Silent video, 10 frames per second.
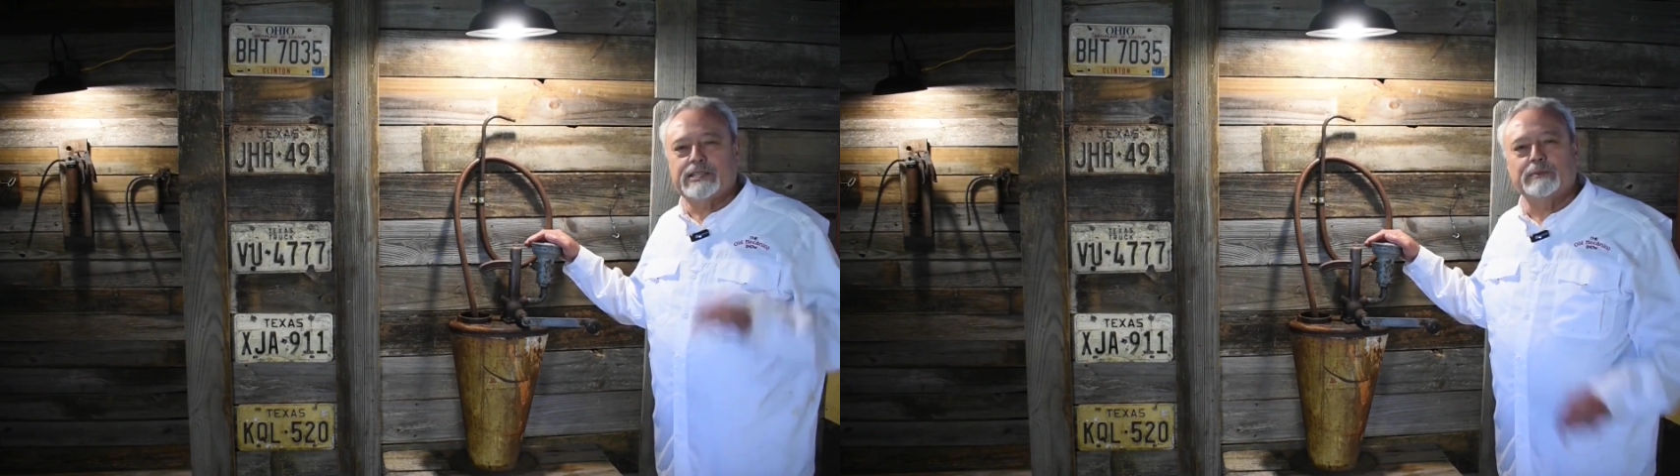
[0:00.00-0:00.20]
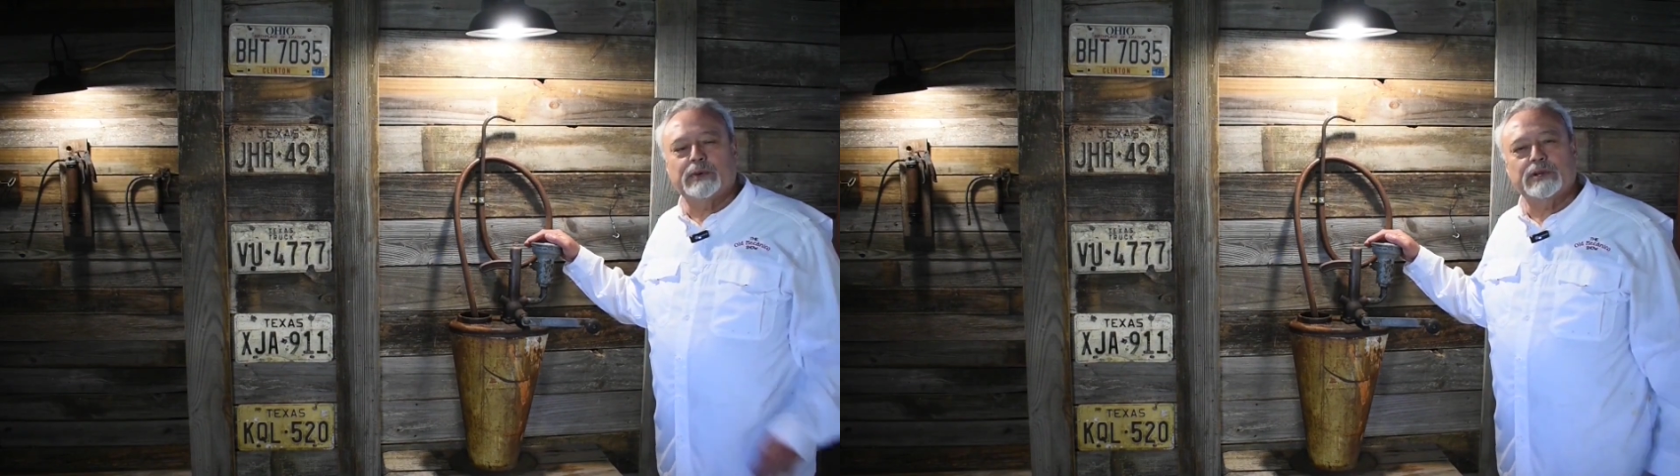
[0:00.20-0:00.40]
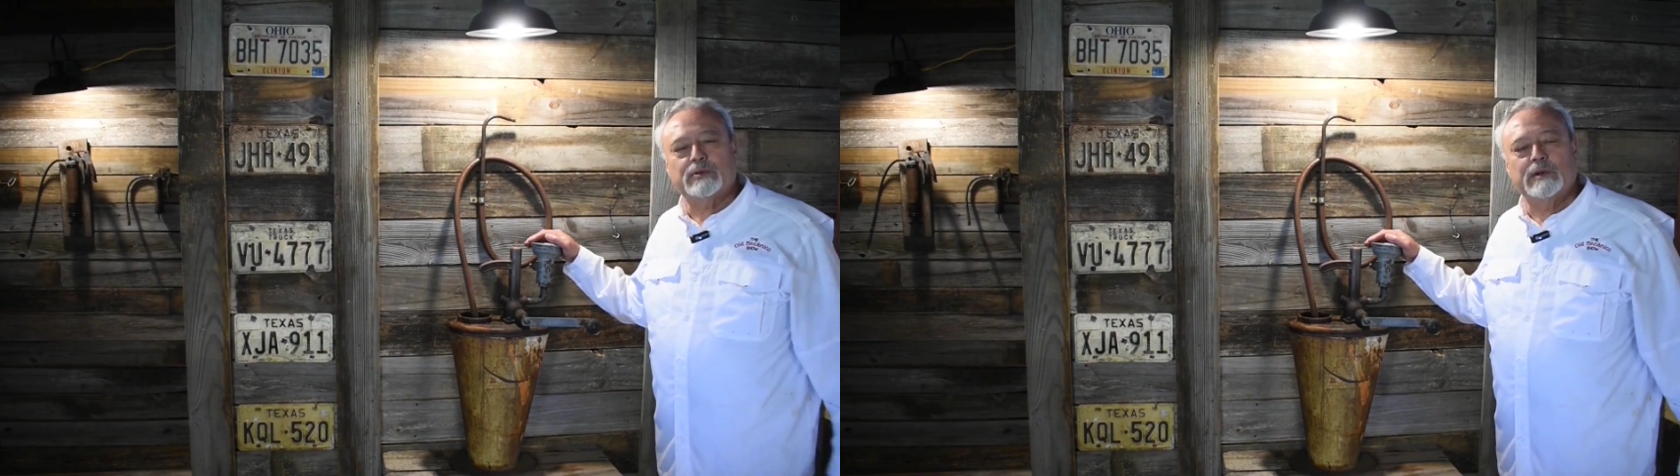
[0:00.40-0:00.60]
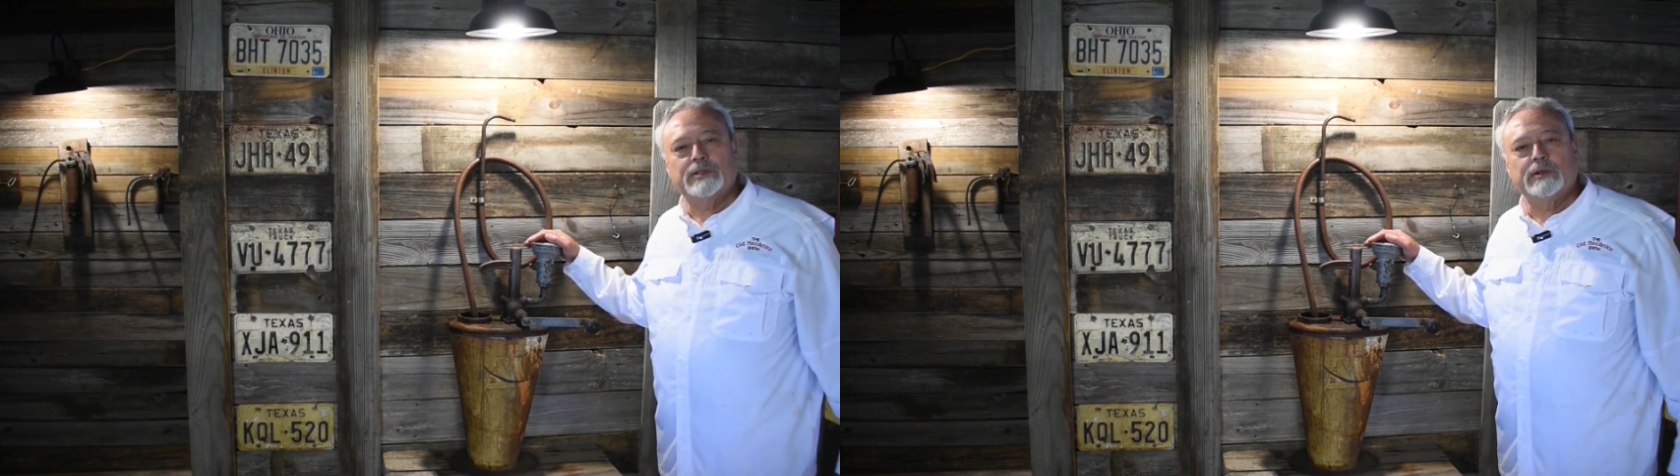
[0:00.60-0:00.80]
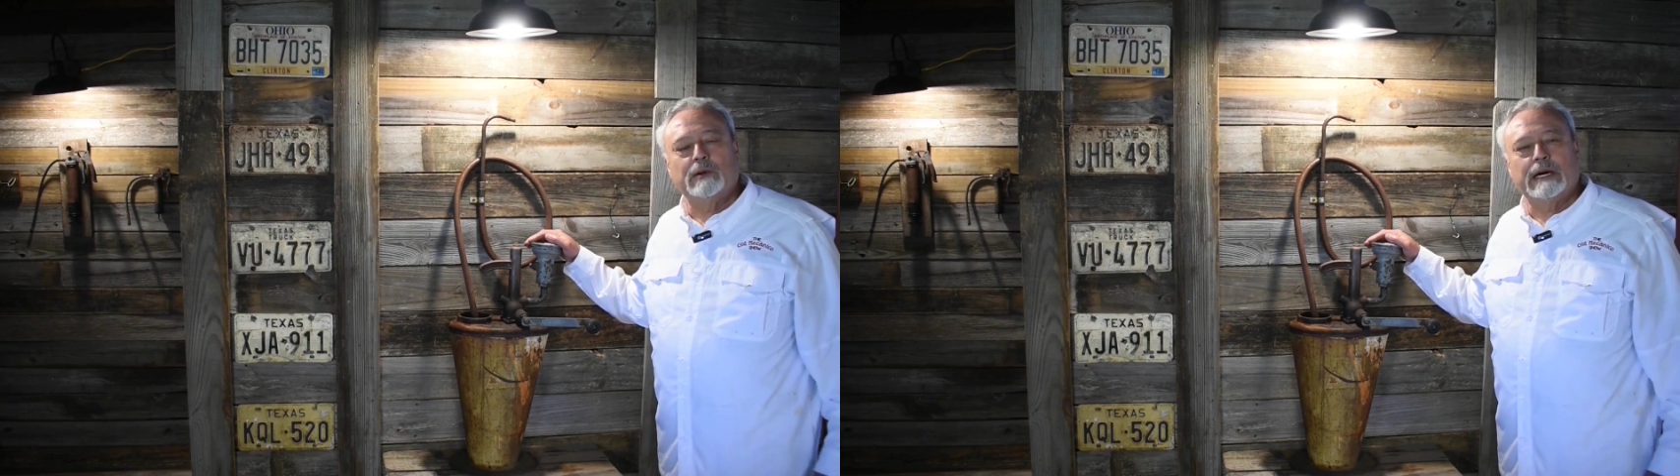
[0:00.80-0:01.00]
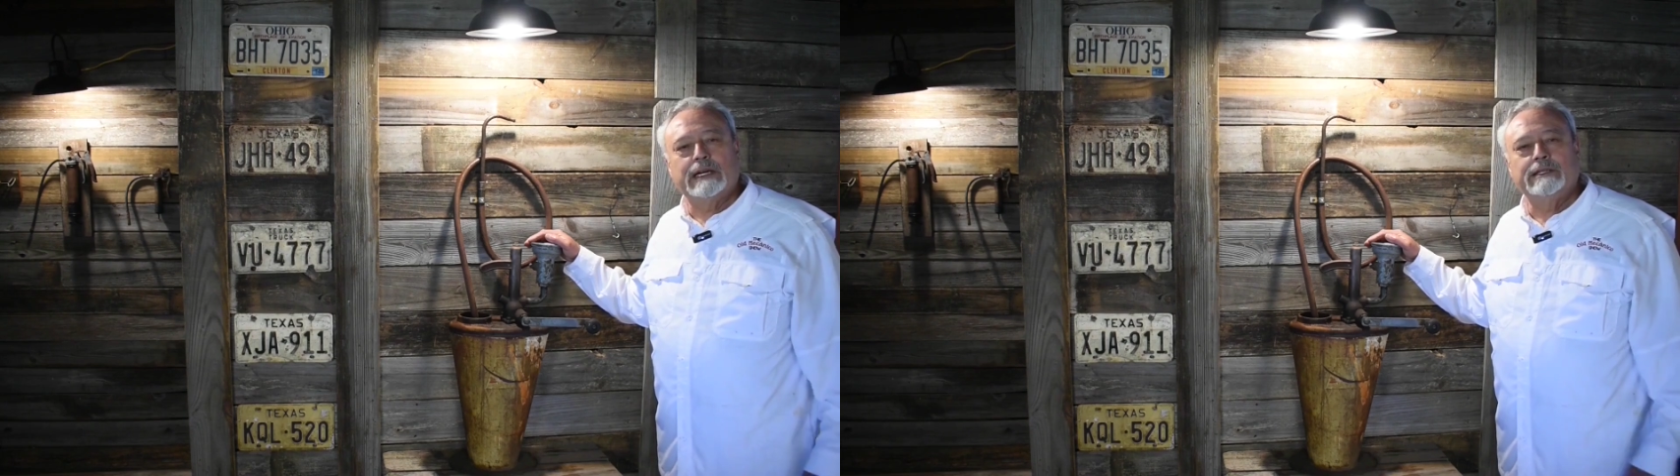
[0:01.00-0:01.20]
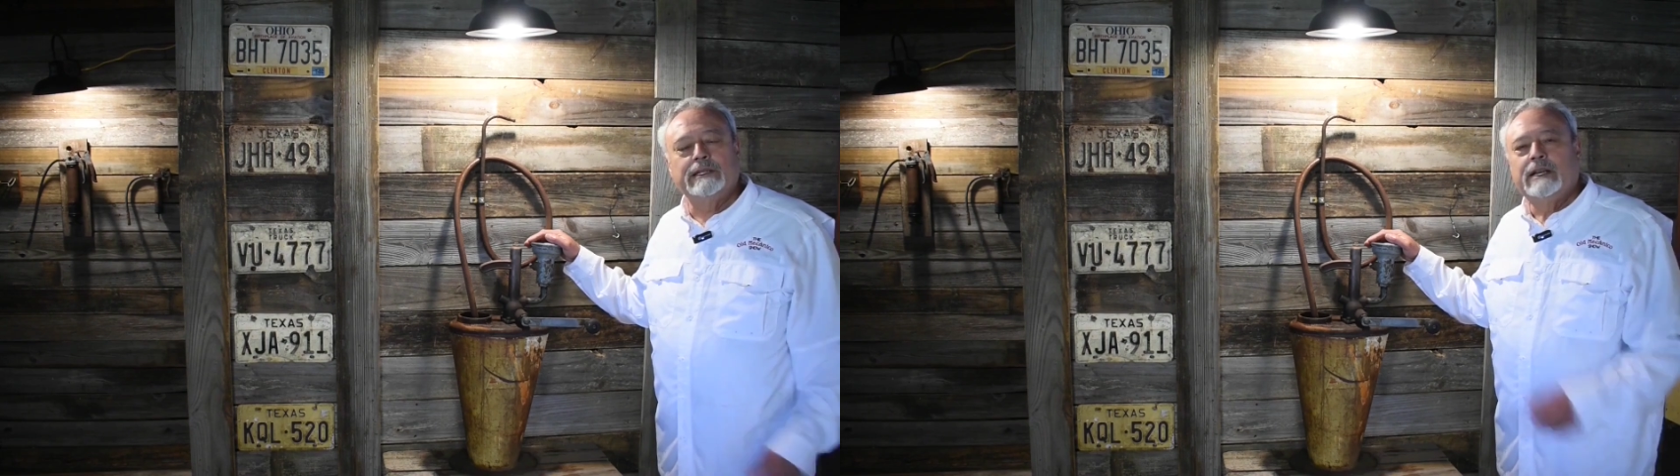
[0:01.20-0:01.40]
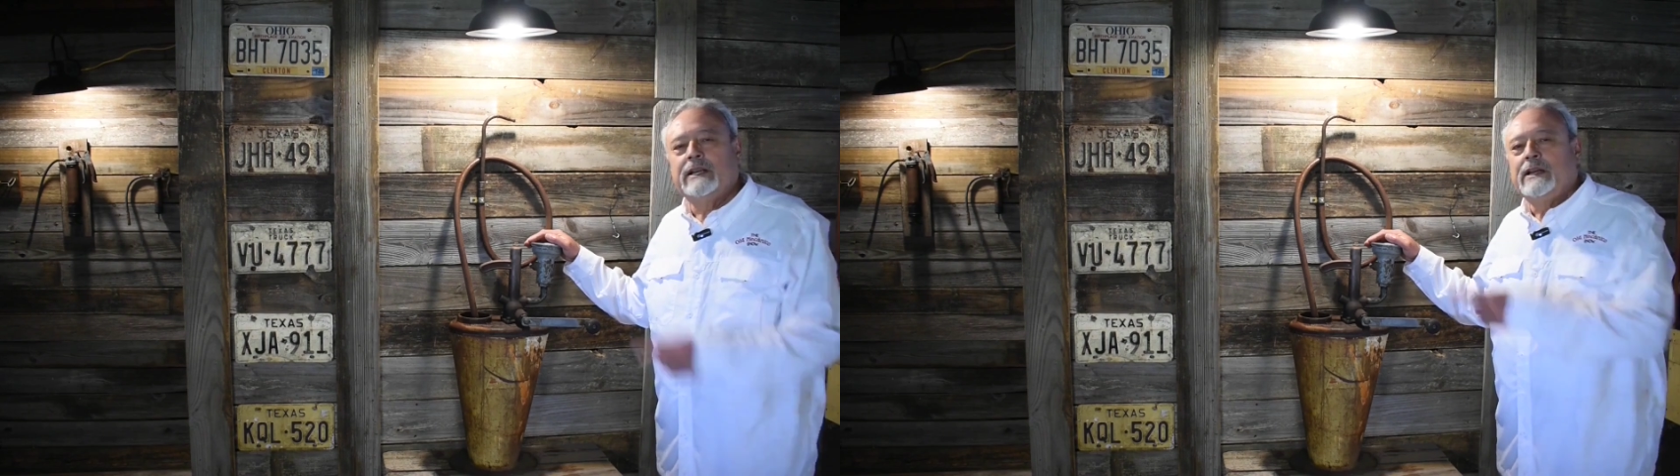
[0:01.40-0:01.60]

some perks once in a while.